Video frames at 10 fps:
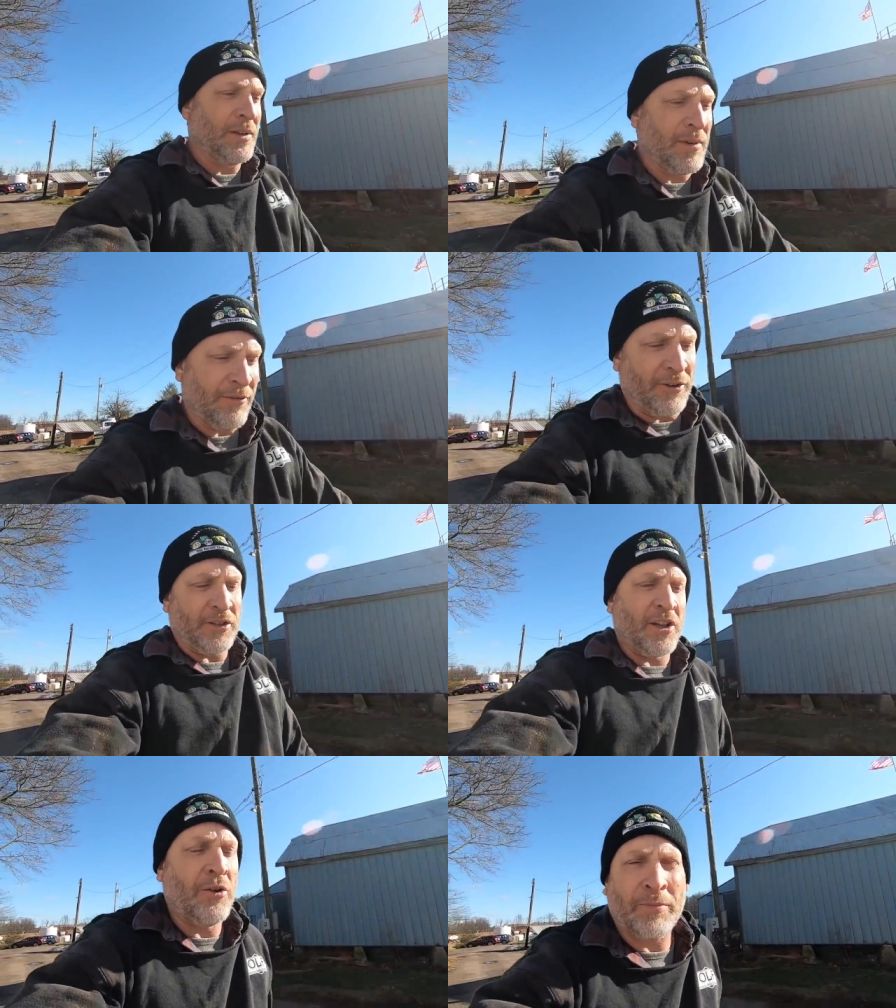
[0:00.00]
My first
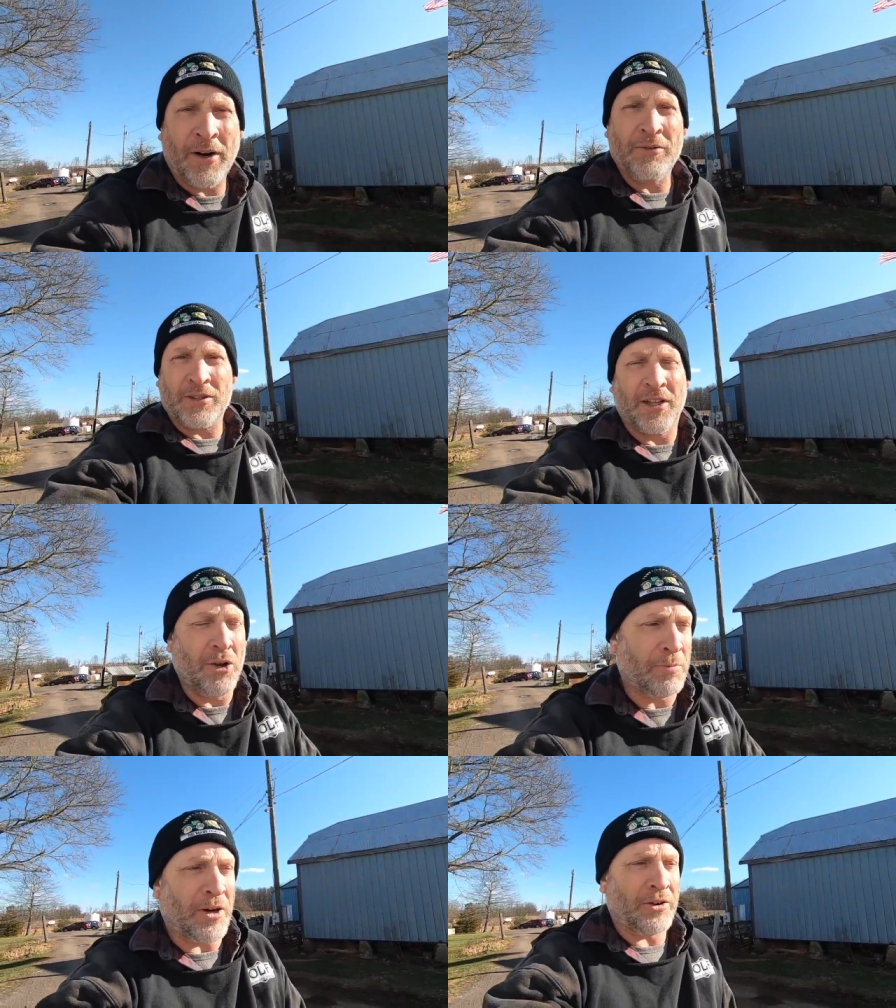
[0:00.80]
GoPro was a
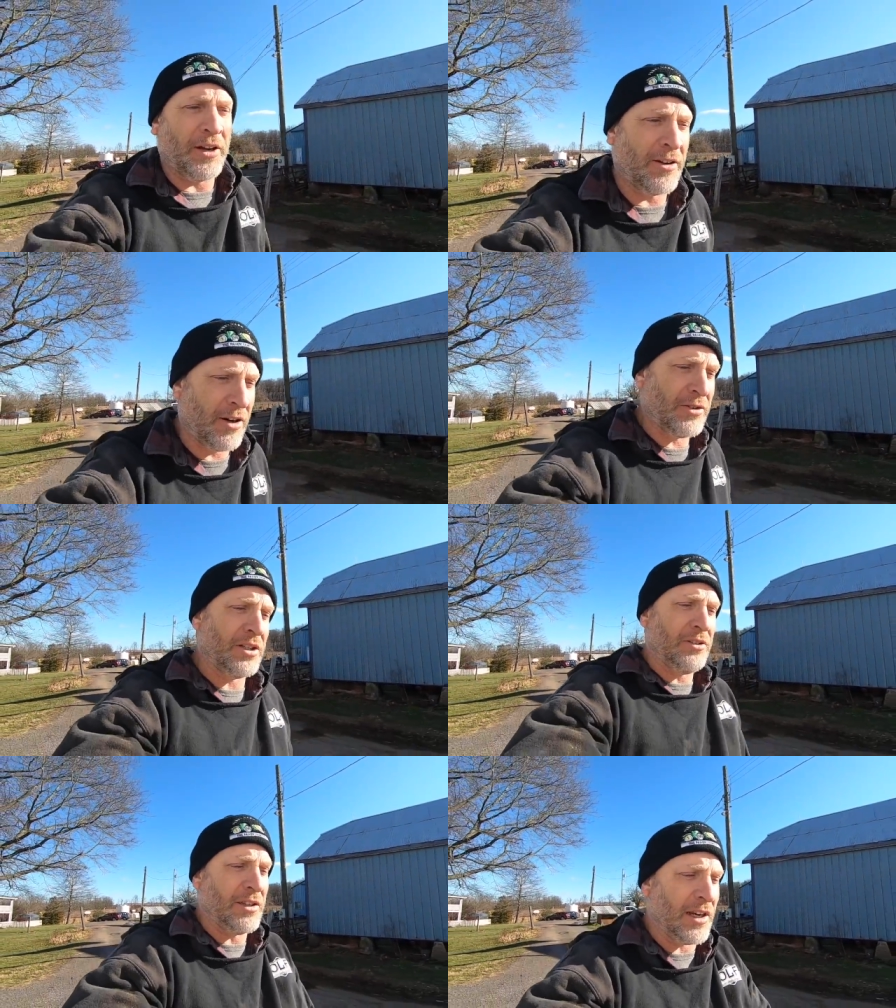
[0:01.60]
GoPro Hero
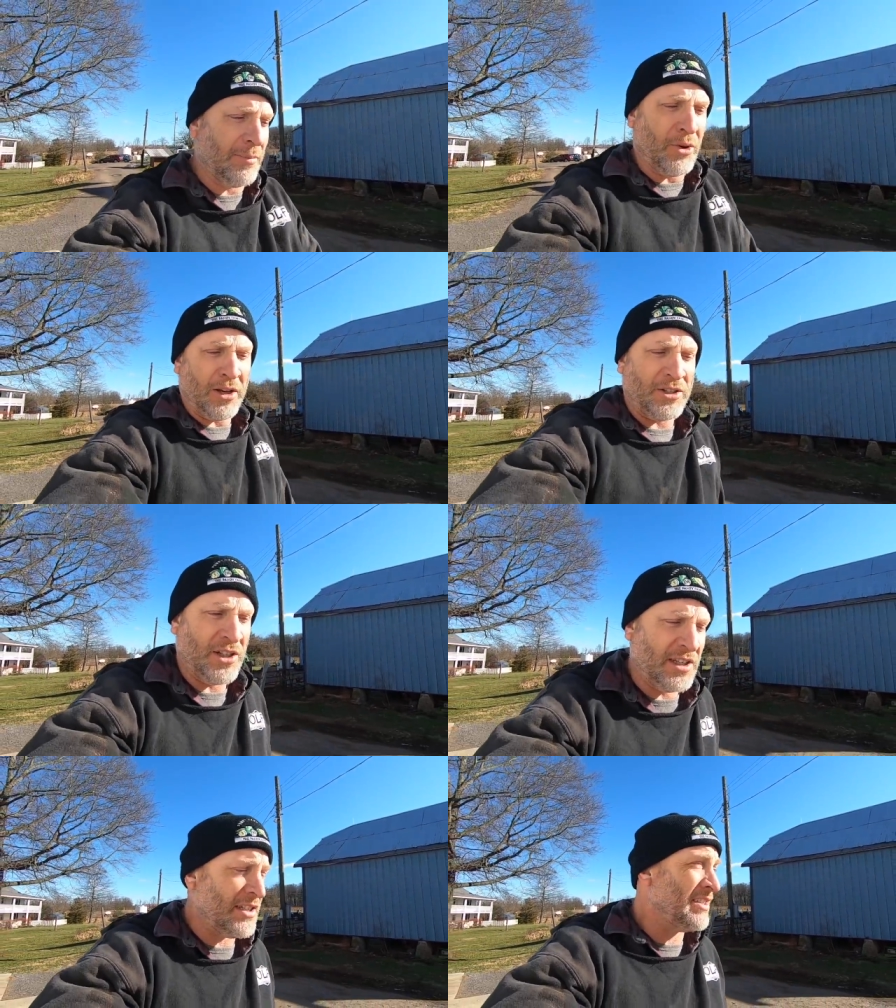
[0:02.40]
2 that I bought,
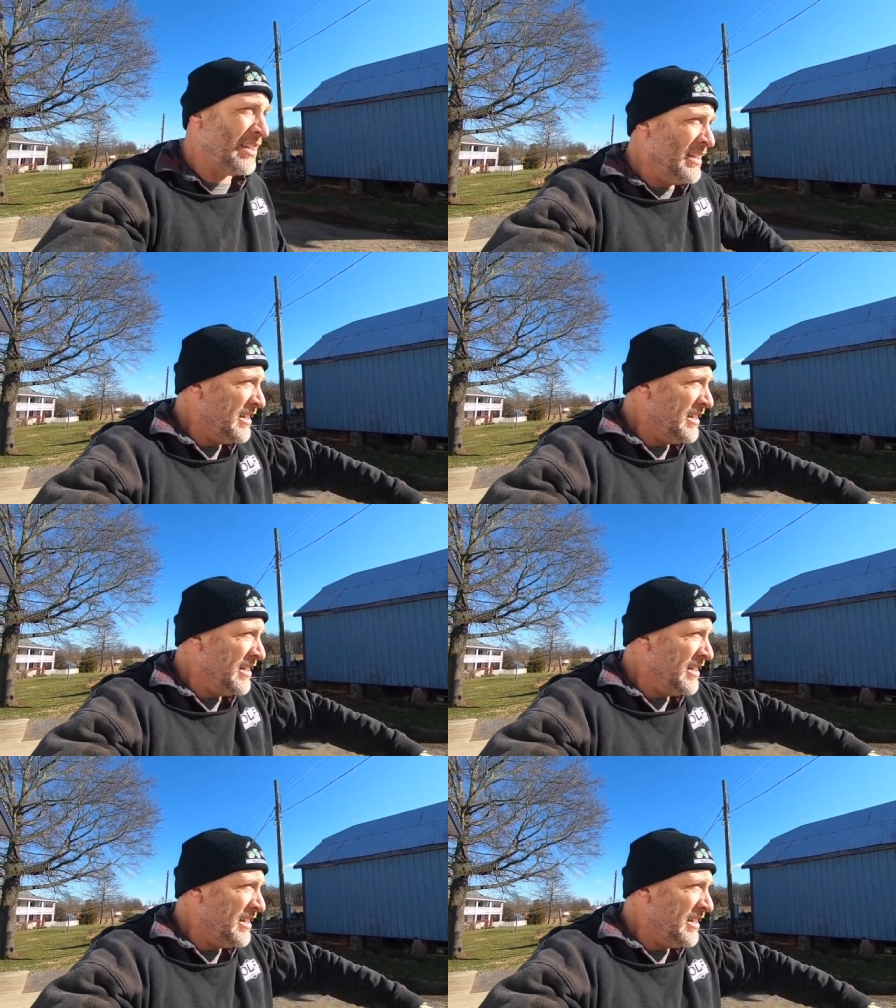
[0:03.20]
Jesus,